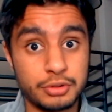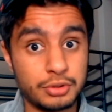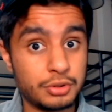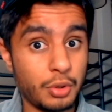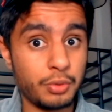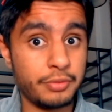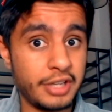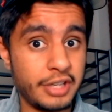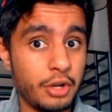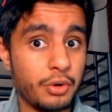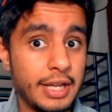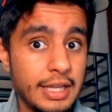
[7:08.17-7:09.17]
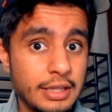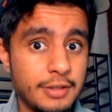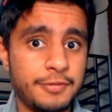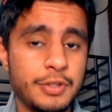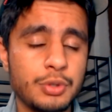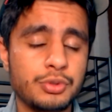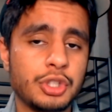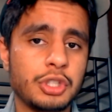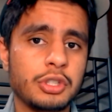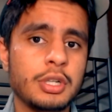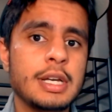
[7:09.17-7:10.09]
Stone video in the future,